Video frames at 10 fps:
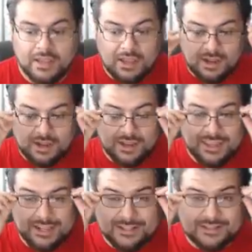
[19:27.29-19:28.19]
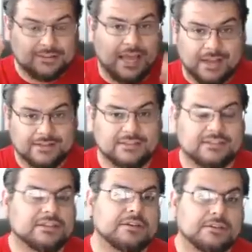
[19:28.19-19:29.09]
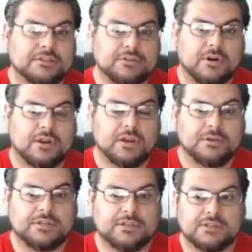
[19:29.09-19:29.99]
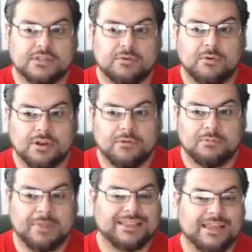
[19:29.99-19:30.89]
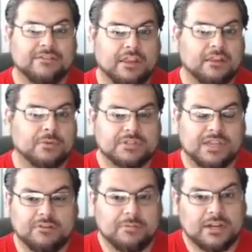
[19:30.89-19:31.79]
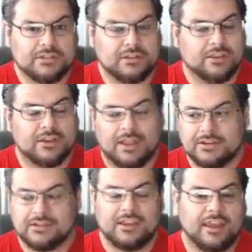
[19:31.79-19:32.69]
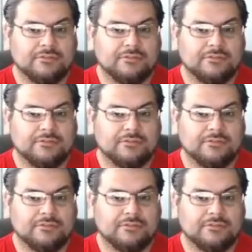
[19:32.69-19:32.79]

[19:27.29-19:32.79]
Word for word: Uh, gets access to to our coaches, so we want to we make that available to everybody so that you can actually have